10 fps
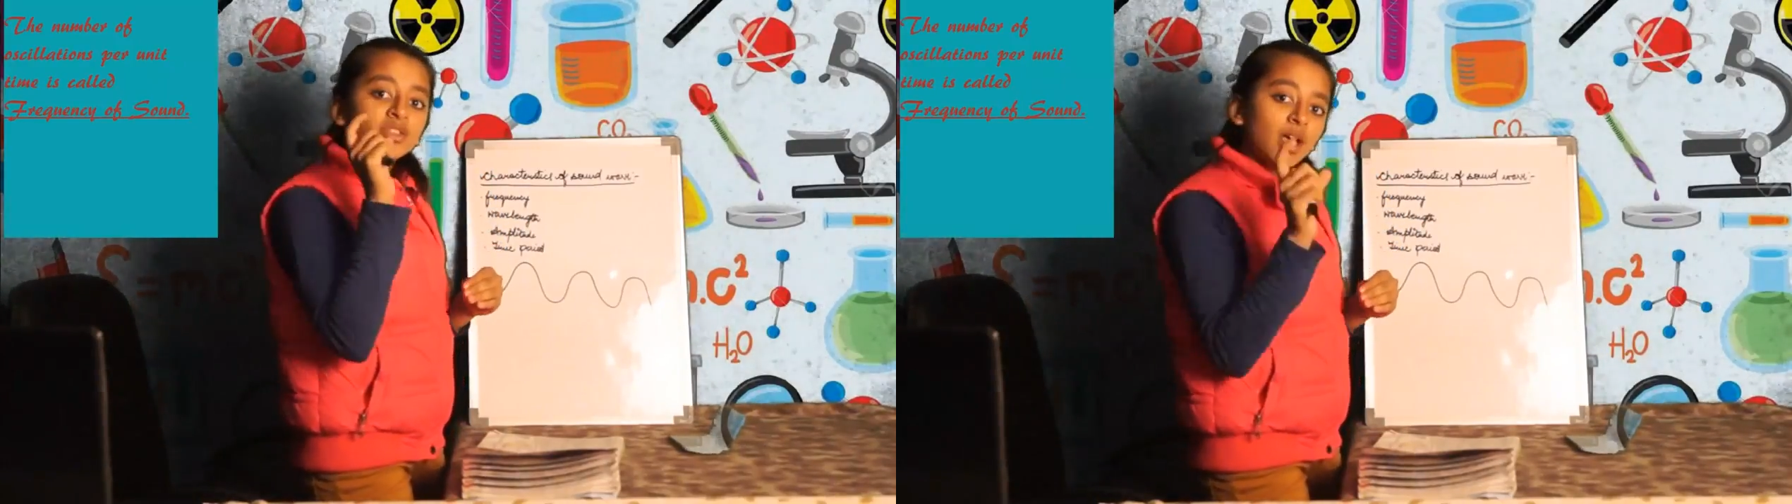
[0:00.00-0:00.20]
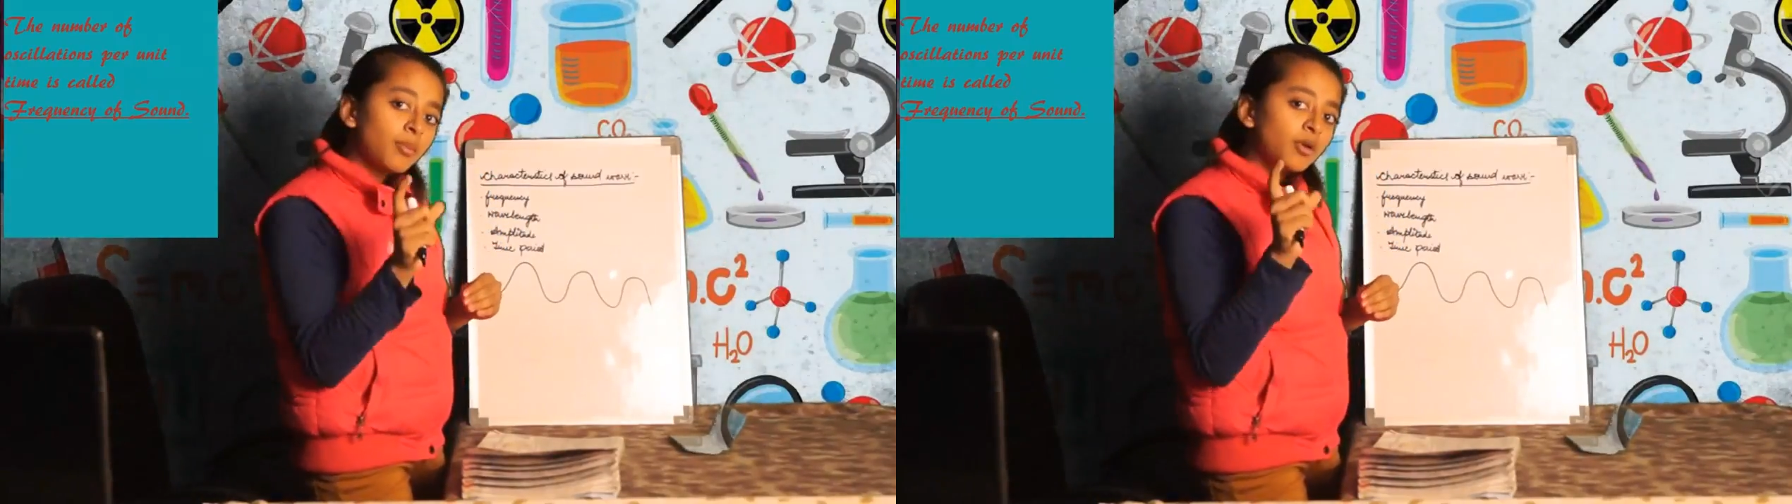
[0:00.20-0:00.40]

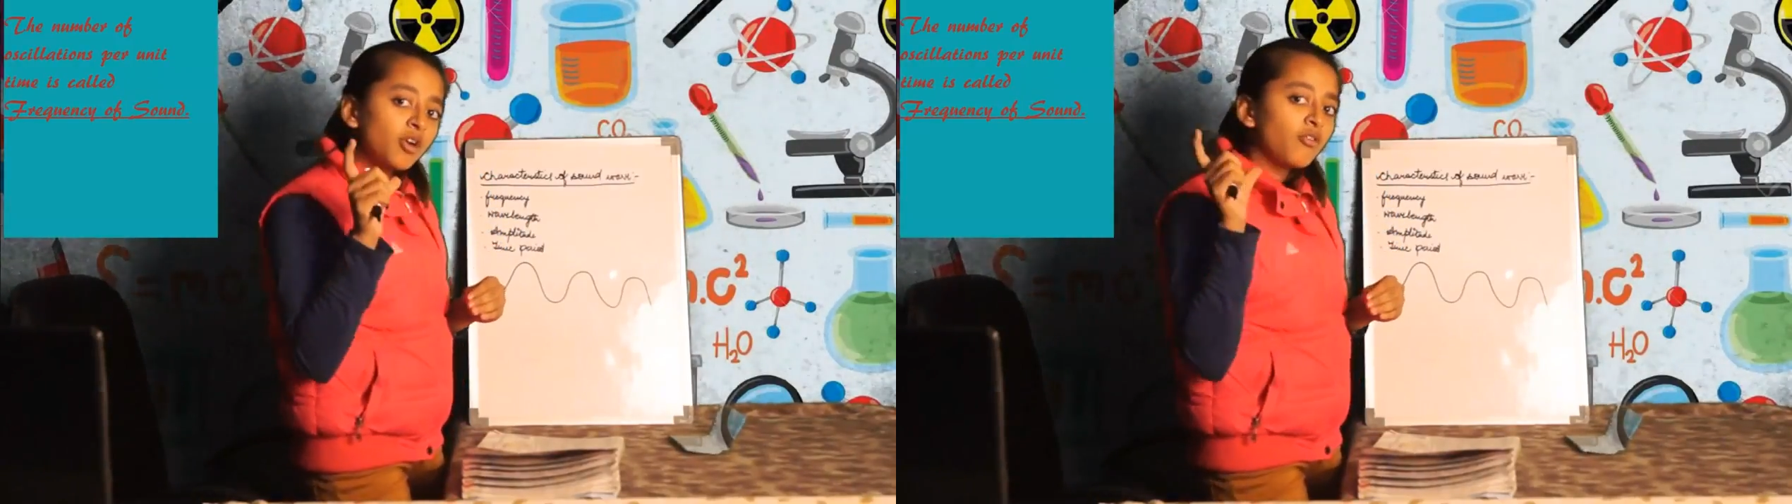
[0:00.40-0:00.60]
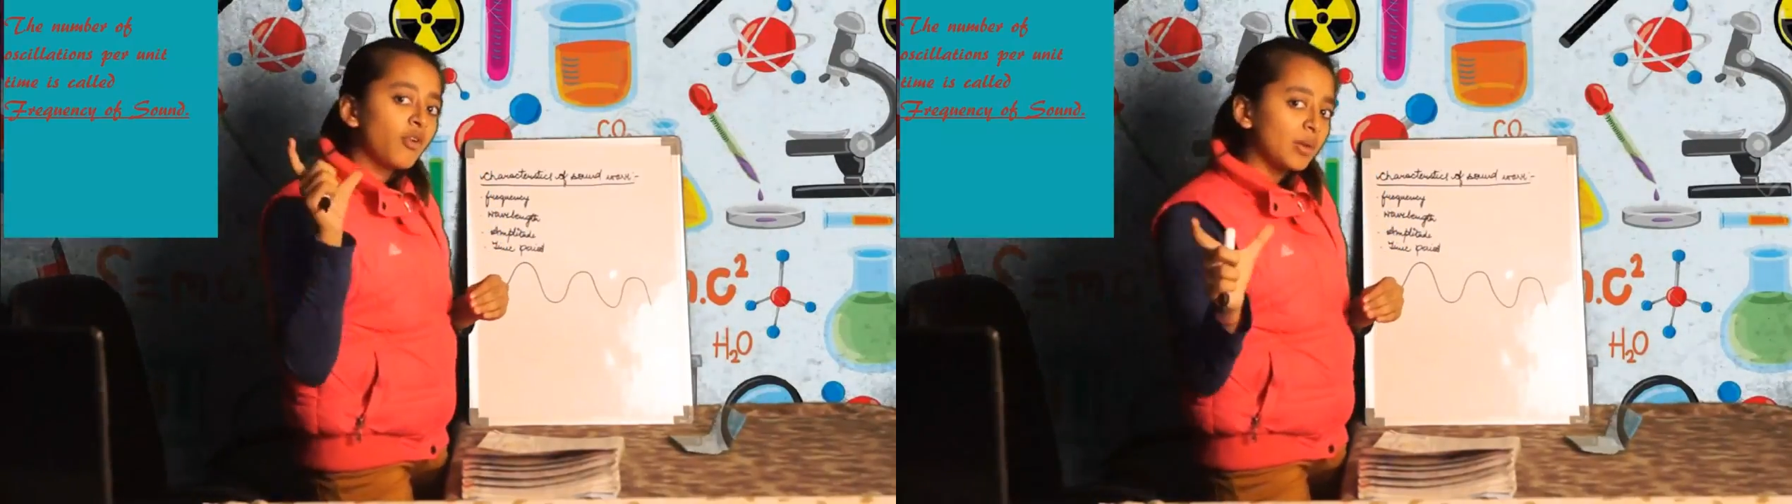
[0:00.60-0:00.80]
Number
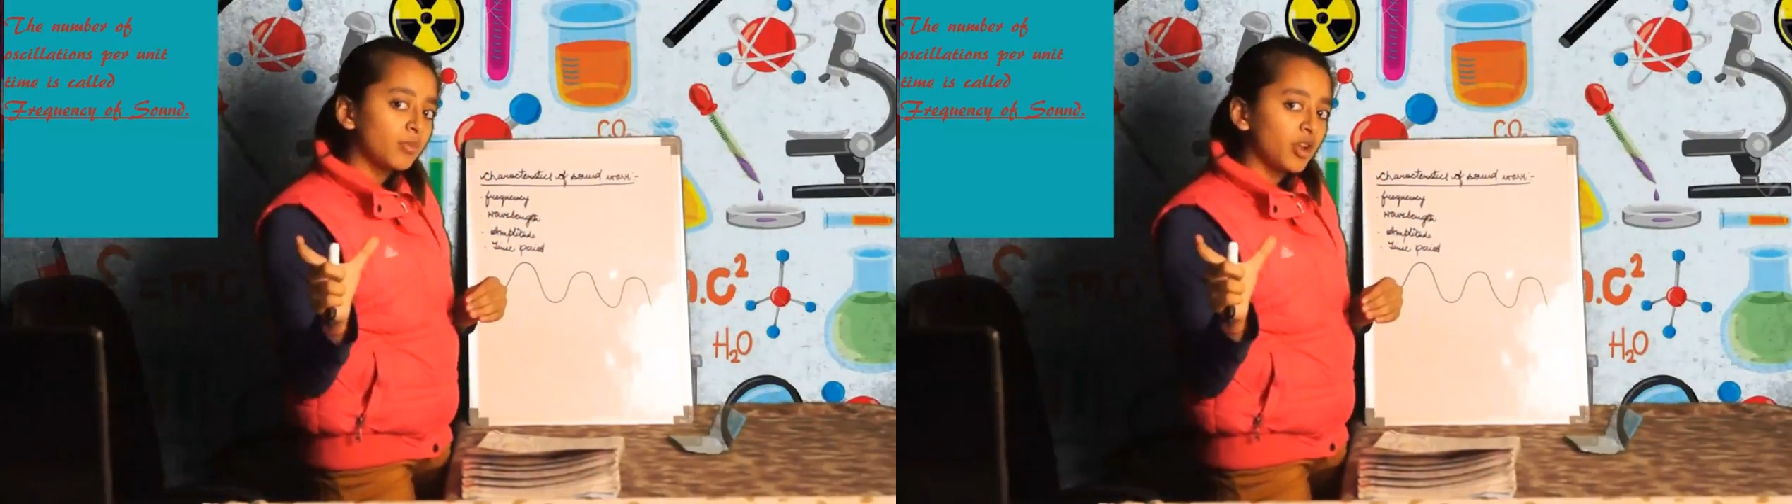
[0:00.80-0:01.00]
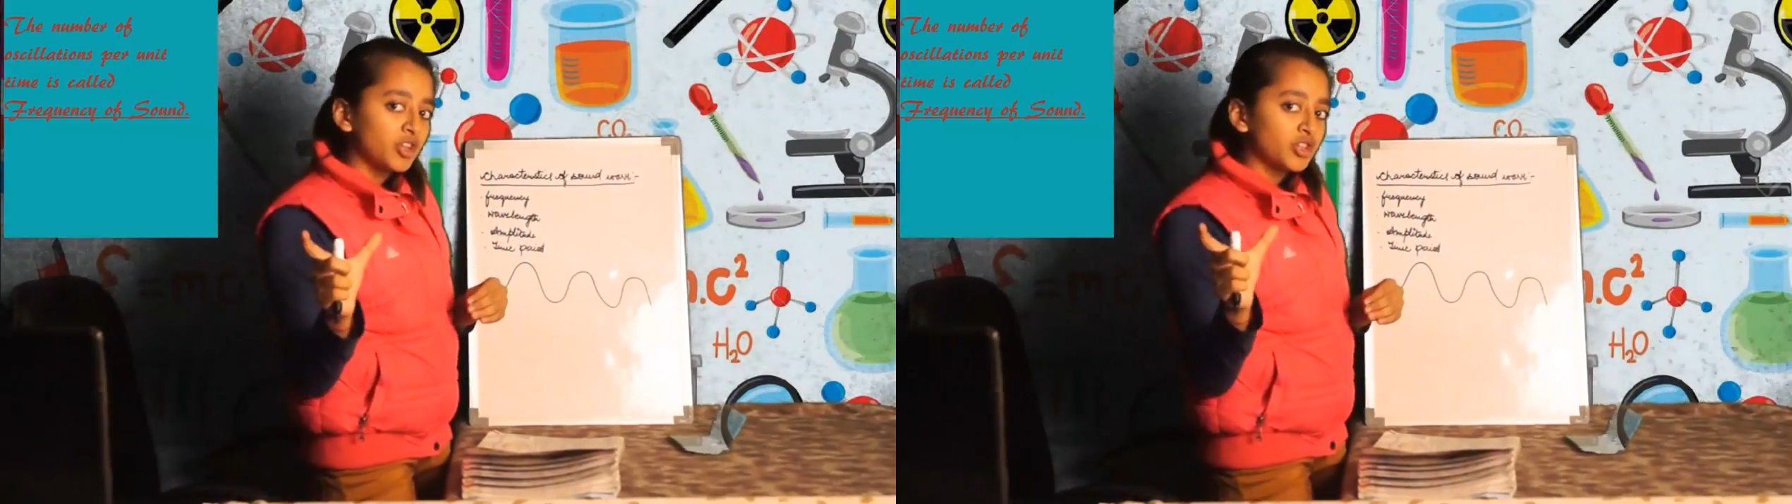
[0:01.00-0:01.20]
of
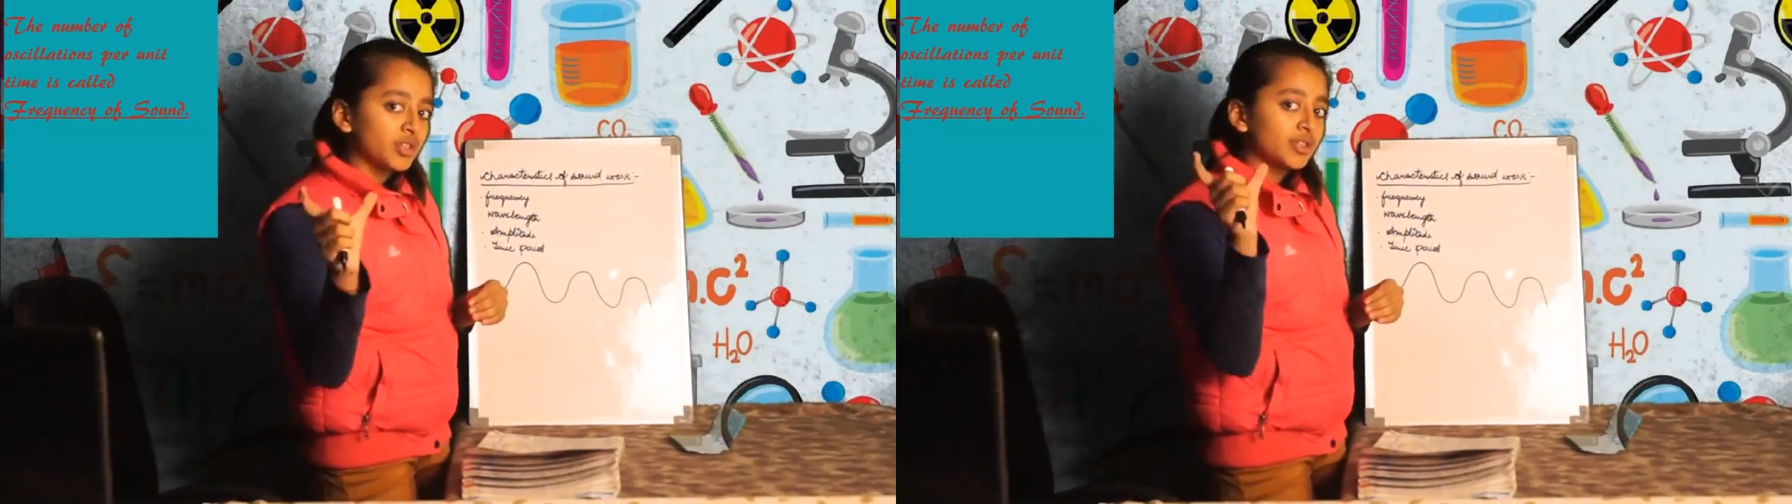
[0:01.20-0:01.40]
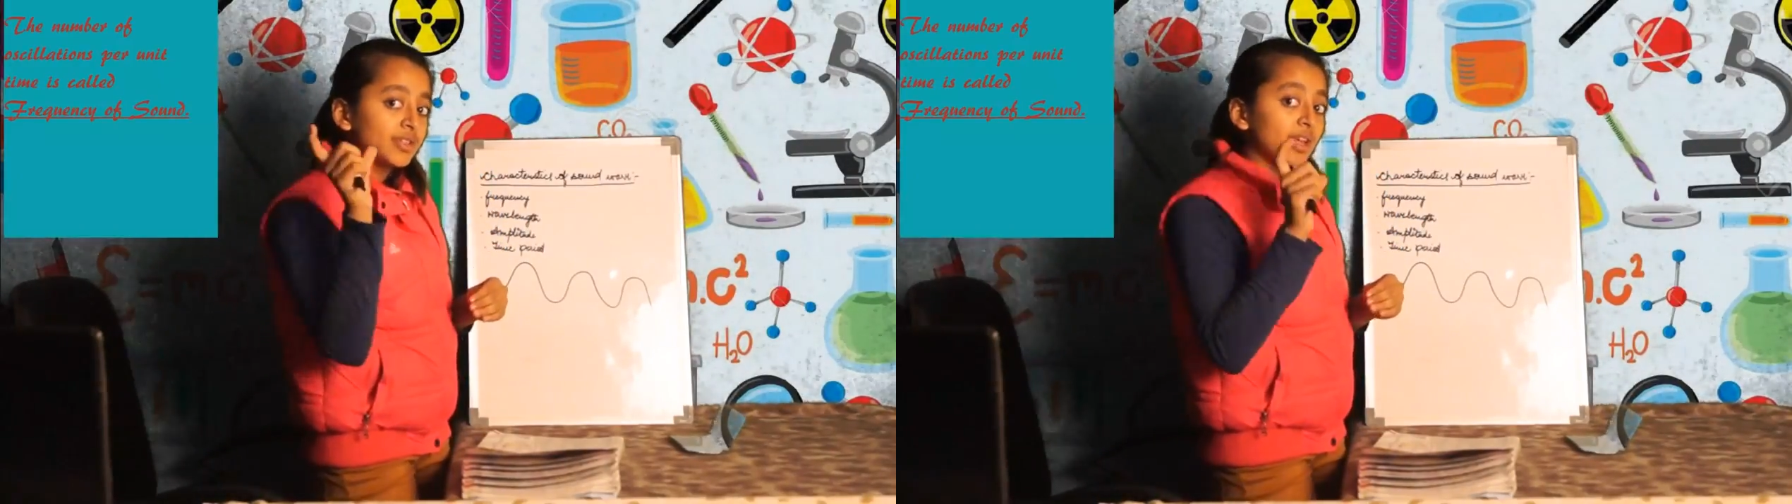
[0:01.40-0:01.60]
vibrations